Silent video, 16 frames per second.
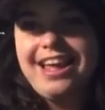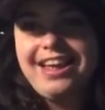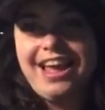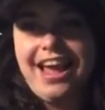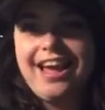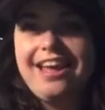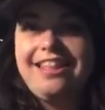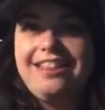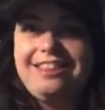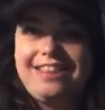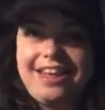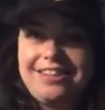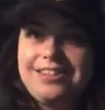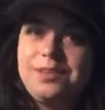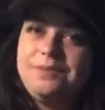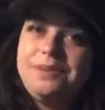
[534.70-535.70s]
yeah,
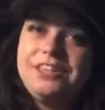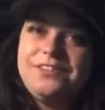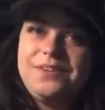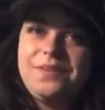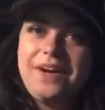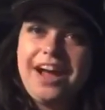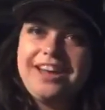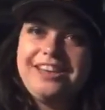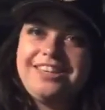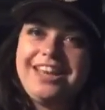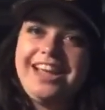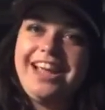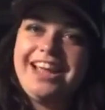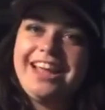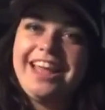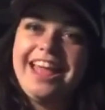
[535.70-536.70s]
thanks so much for
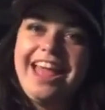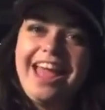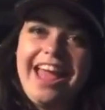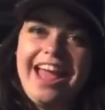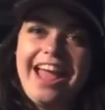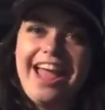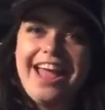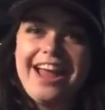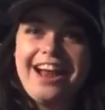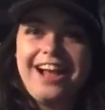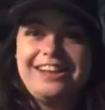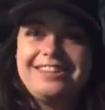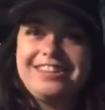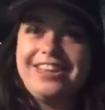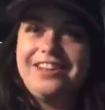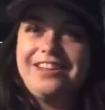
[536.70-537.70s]
watching, and
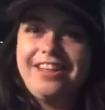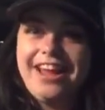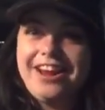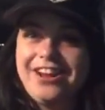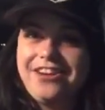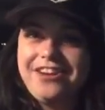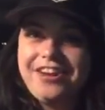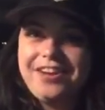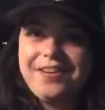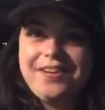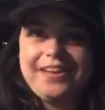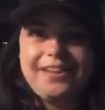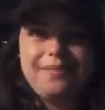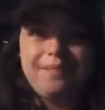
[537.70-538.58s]
I'll see you later, crew.